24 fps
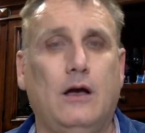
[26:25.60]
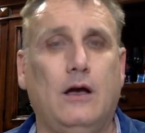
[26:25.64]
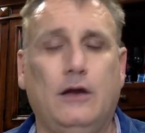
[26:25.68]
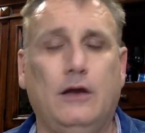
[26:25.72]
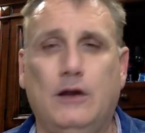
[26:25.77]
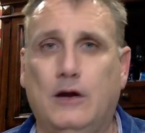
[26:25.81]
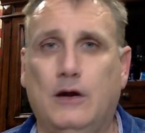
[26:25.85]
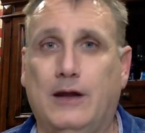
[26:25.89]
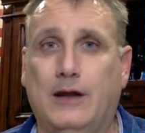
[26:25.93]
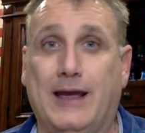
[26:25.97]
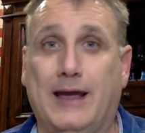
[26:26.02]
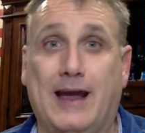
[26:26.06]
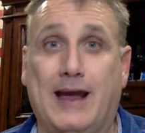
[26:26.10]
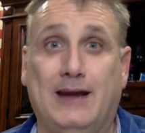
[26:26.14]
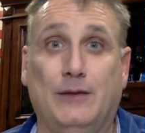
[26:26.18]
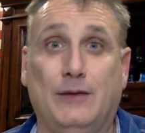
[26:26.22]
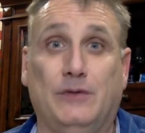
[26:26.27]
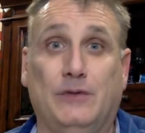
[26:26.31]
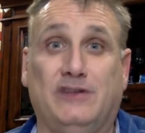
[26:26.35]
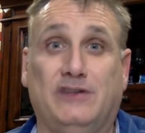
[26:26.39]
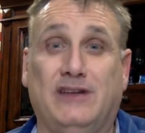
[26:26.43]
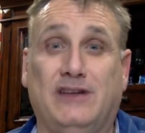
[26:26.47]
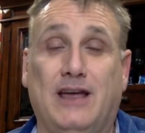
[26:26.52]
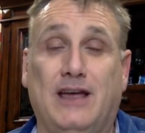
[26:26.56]
like I
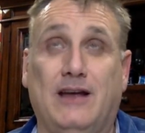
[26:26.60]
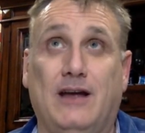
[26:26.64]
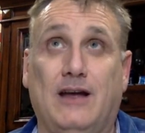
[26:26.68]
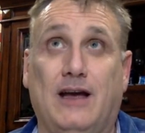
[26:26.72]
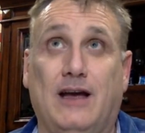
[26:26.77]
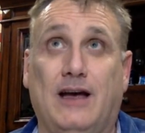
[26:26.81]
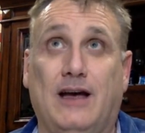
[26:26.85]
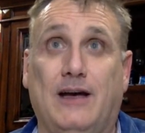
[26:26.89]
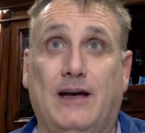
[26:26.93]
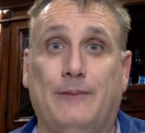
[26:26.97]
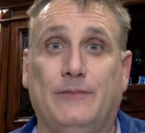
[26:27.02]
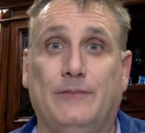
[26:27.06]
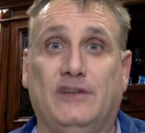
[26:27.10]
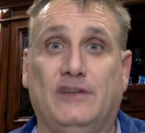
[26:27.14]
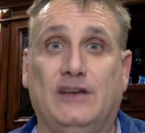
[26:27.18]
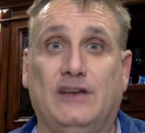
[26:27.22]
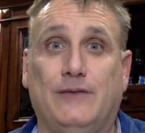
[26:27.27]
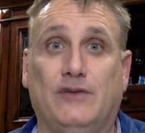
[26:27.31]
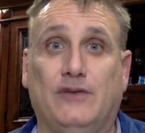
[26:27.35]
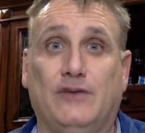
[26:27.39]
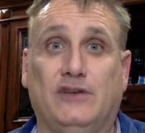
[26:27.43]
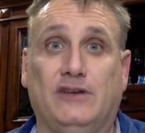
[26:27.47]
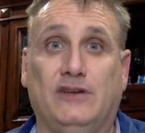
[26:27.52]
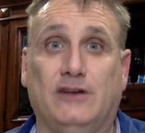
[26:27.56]
did with San
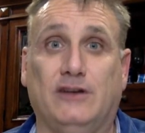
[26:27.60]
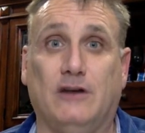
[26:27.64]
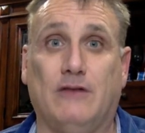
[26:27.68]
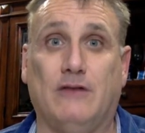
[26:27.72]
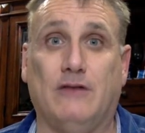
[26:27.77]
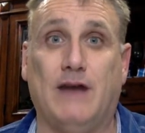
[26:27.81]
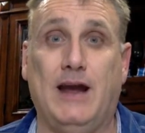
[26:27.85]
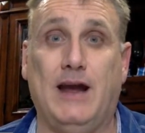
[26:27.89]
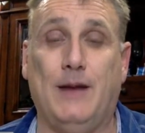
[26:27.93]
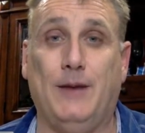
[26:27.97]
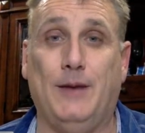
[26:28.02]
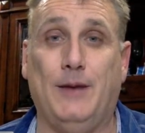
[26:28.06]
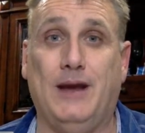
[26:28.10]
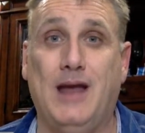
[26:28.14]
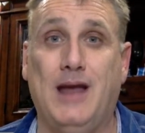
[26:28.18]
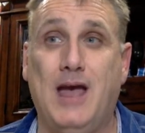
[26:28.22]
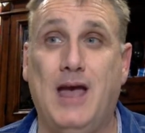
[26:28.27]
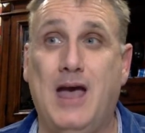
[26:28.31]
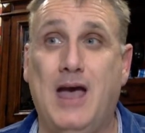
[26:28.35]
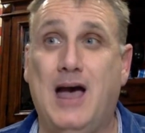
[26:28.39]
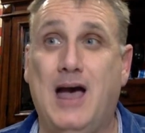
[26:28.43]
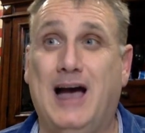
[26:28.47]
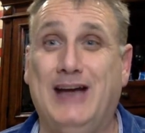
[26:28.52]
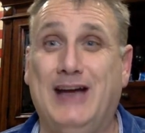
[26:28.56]
Francisco, right?
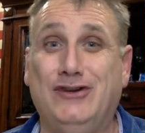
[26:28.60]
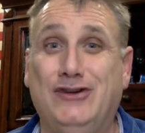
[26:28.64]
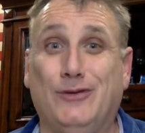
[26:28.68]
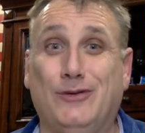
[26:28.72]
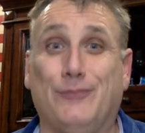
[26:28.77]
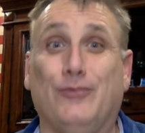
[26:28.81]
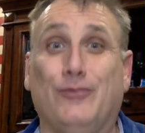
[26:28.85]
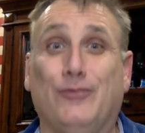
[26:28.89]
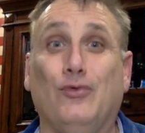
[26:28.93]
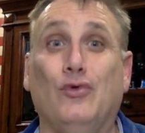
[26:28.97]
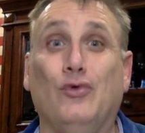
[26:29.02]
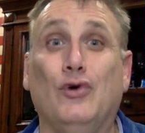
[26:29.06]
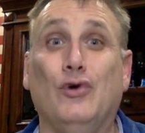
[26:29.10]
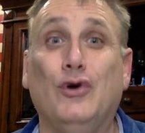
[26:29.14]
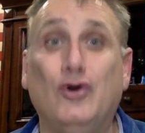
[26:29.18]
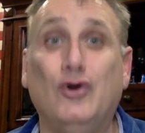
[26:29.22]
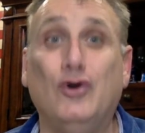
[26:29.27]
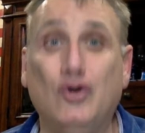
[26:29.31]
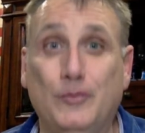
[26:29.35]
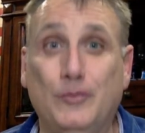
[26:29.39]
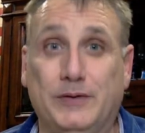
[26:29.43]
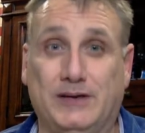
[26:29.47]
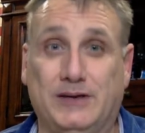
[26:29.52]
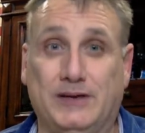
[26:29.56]
I jumped through
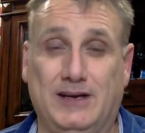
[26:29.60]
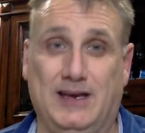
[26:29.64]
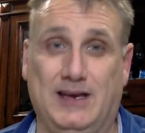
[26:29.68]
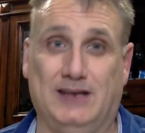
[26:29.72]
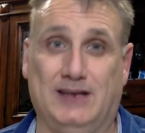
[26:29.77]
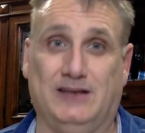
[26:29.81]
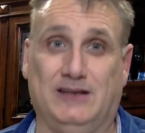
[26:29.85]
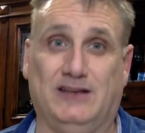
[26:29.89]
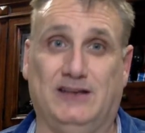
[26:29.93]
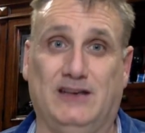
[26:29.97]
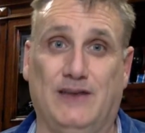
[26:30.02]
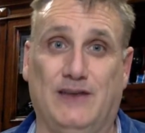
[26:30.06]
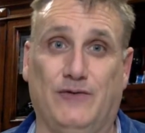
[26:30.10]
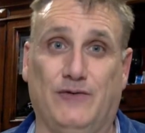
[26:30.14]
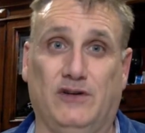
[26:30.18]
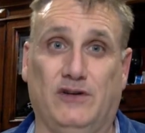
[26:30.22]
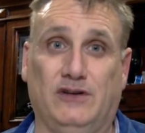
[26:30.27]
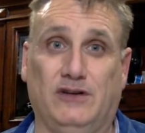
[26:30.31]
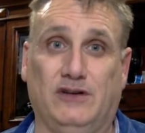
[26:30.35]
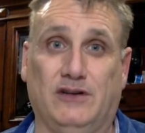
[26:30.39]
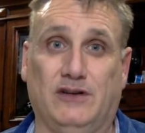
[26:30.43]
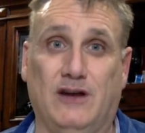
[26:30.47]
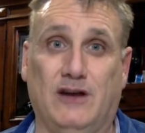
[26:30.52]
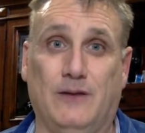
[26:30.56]
hoops to get to San
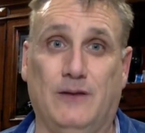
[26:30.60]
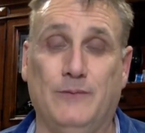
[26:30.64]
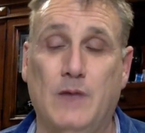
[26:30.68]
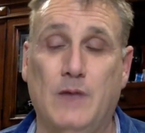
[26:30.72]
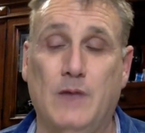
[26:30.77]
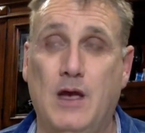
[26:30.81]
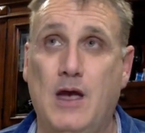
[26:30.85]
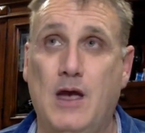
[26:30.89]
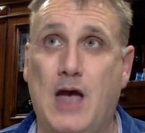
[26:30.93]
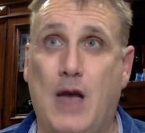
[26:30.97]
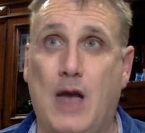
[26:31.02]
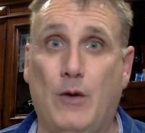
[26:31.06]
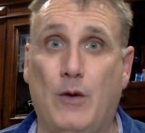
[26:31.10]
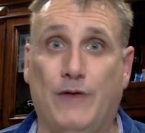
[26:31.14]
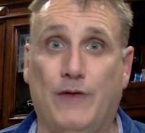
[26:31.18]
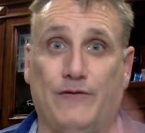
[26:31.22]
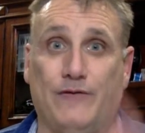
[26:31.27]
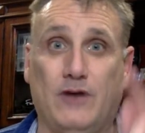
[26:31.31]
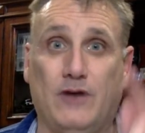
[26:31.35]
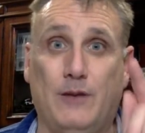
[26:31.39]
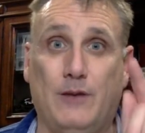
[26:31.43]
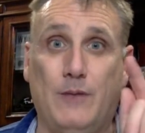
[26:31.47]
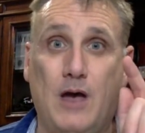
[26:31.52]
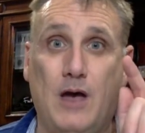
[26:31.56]
Francisco. I
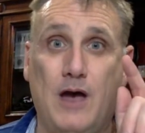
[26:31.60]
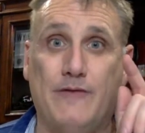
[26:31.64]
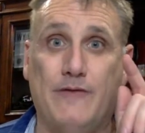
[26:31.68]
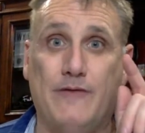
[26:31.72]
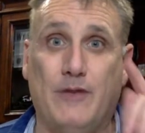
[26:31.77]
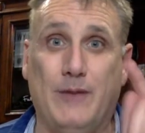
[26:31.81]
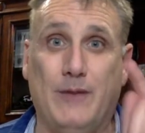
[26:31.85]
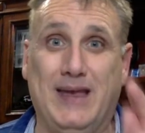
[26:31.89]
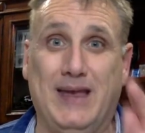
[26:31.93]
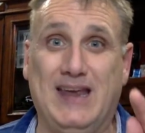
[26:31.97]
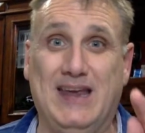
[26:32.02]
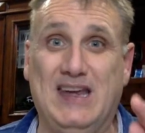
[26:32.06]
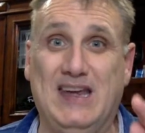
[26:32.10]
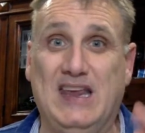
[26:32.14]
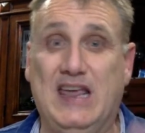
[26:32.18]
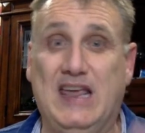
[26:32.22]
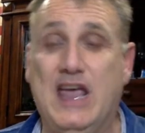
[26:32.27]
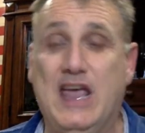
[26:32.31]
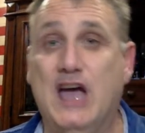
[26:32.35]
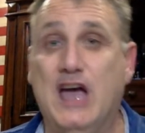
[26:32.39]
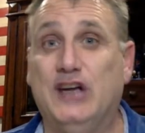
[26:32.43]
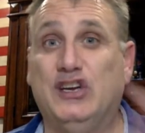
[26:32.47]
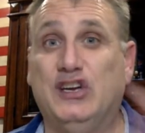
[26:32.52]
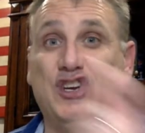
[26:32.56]
went from
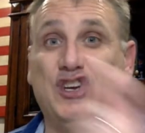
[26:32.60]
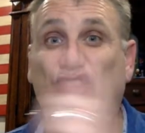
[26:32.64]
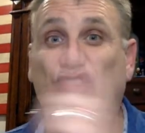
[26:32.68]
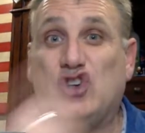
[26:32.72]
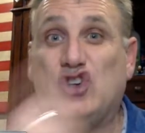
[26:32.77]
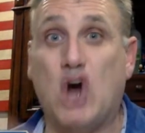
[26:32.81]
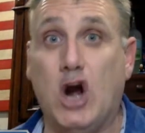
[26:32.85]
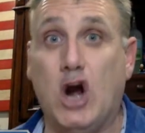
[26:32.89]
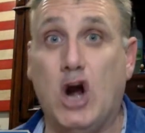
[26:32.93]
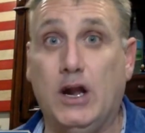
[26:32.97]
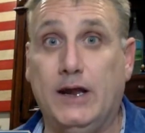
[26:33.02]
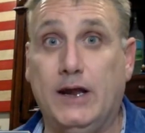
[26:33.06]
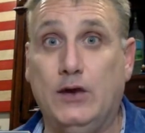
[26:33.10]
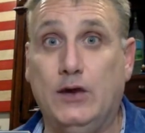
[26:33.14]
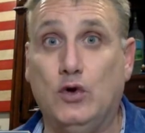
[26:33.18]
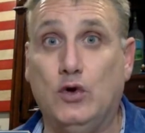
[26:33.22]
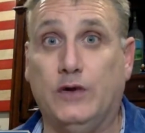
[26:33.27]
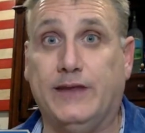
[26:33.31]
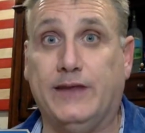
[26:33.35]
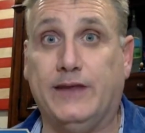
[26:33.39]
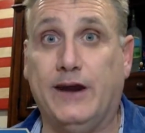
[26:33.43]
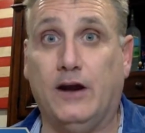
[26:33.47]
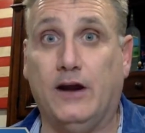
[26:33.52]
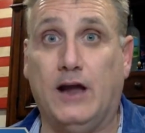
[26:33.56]
Indy to Charlotte,
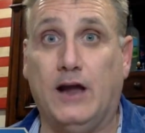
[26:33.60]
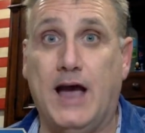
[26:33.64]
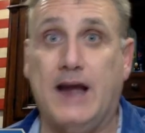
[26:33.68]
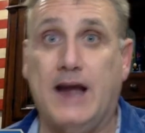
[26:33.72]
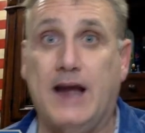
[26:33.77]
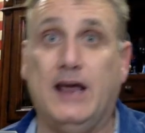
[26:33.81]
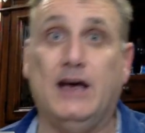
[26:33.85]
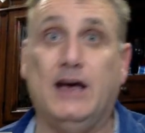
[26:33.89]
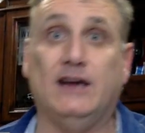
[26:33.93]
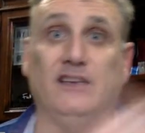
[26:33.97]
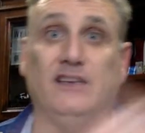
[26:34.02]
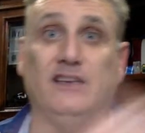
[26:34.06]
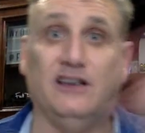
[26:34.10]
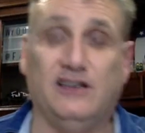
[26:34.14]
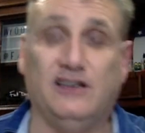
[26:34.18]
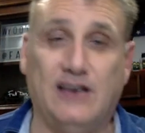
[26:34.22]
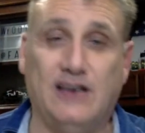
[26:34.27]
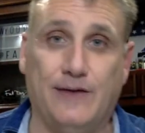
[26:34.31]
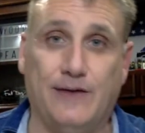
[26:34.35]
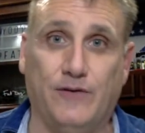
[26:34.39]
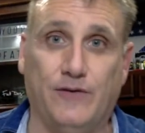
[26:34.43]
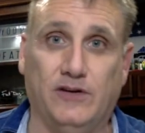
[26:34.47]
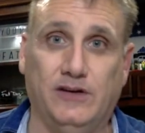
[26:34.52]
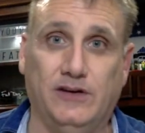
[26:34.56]
North Carolina to
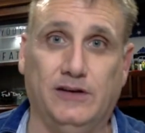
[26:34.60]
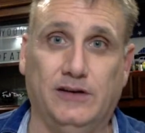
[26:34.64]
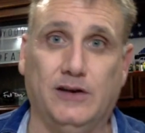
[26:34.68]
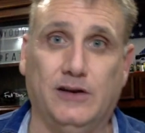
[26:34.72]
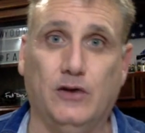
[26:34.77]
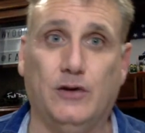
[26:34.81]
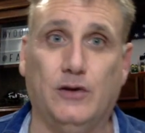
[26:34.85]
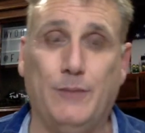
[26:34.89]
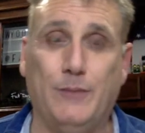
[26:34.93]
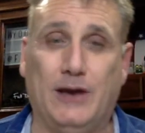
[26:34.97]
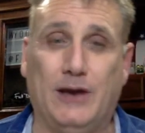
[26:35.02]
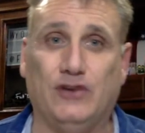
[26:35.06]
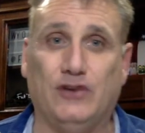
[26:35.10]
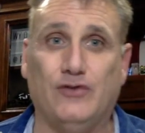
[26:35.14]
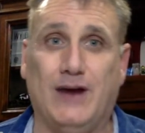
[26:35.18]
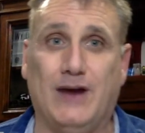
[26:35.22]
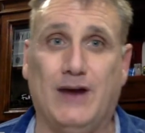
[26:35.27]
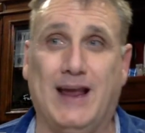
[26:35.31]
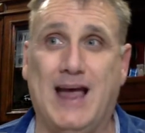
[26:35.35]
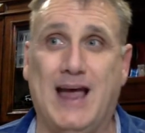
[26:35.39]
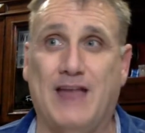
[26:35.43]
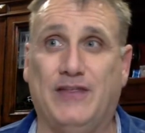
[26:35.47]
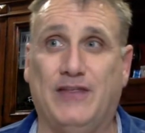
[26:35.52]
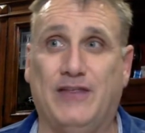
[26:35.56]
San Francisco to make sure
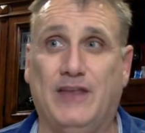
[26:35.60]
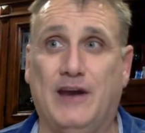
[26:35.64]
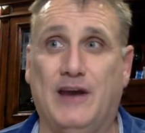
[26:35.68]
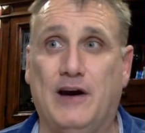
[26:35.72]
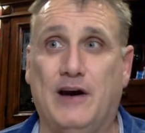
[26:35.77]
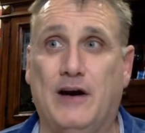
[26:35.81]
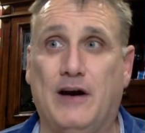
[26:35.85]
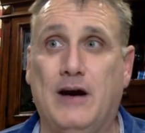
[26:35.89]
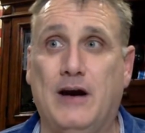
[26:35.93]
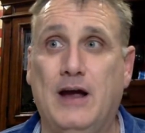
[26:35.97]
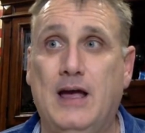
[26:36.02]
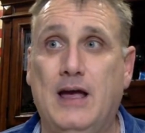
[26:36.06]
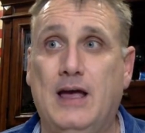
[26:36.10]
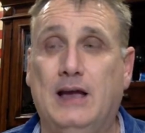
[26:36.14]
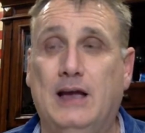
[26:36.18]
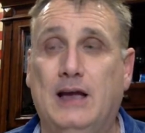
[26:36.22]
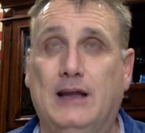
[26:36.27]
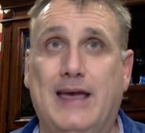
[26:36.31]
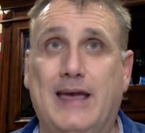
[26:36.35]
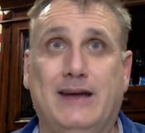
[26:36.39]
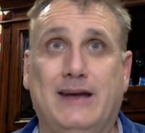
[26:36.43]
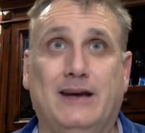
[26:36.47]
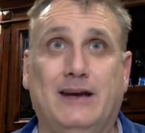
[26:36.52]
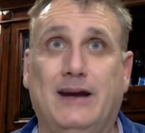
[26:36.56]
I got there.
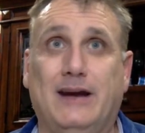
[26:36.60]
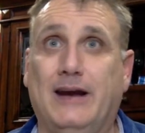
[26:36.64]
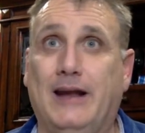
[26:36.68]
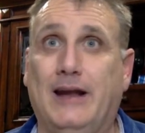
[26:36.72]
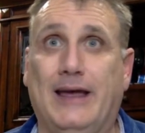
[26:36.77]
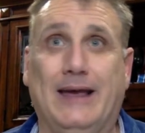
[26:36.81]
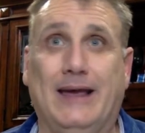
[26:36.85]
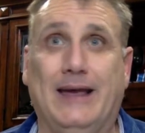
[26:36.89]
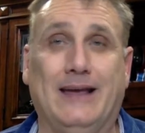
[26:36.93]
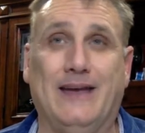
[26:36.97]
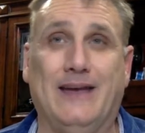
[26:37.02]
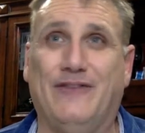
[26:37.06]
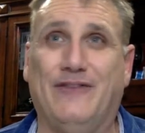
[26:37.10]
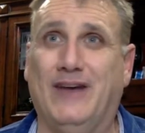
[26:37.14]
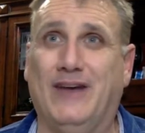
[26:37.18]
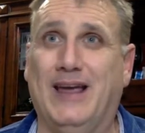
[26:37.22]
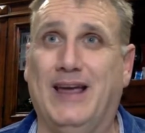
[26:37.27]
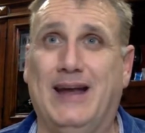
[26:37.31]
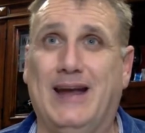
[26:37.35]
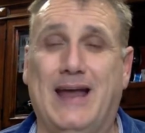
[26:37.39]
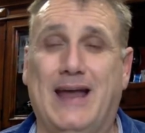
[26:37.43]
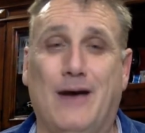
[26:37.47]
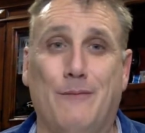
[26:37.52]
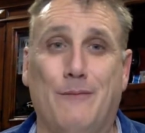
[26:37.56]
Landed at I
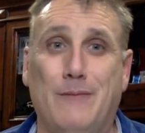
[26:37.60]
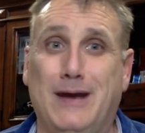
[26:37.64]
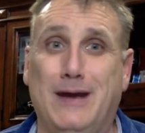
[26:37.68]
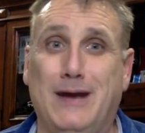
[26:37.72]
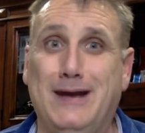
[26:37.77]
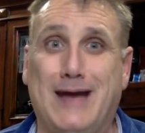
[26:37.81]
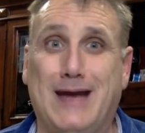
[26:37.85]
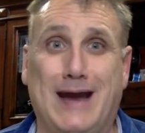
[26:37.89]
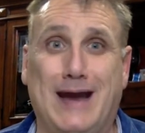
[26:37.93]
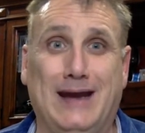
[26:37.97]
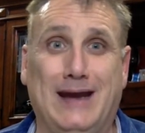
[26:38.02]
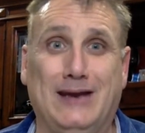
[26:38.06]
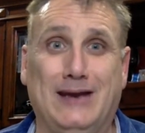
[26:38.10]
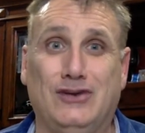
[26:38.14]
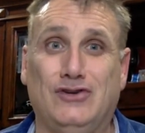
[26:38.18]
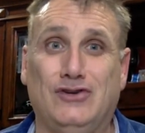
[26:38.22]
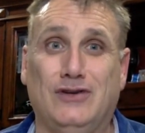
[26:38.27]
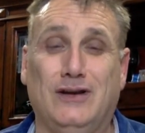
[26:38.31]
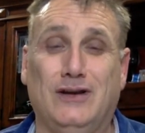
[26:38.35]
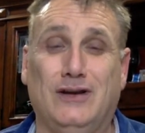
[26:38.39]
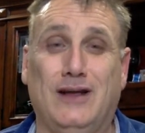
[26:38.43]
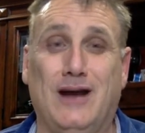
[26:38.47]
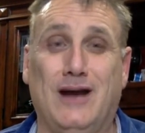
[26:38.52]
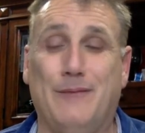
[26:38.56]
forget now,
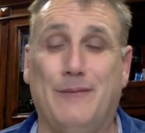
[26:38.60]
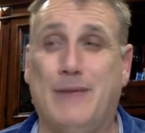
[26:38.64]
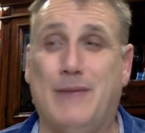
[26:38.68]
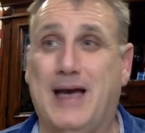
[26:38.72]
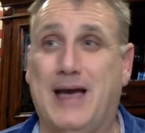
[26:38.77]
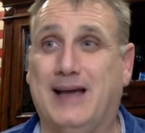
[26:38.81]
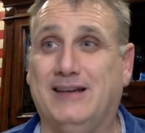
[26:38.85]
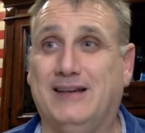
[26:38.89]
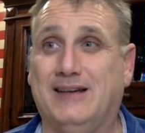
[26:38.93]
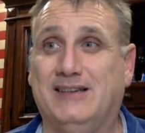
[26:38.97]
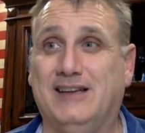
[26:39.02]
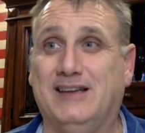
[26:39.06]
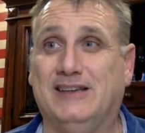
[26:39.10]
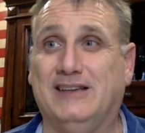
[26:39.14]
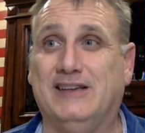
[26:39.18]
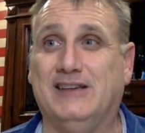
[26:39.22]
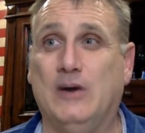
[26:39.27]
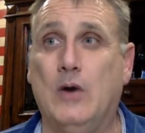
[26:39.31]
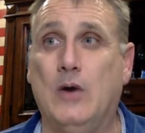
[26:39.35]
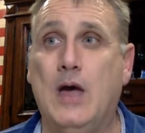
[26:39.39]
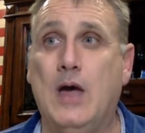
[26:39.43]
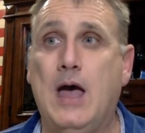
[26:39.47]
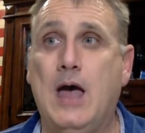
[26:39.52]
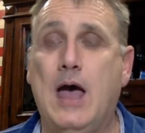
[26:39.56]
midnight-ish, and up back at 6.
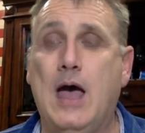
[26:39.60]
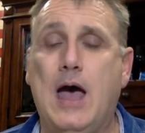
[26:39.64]
So,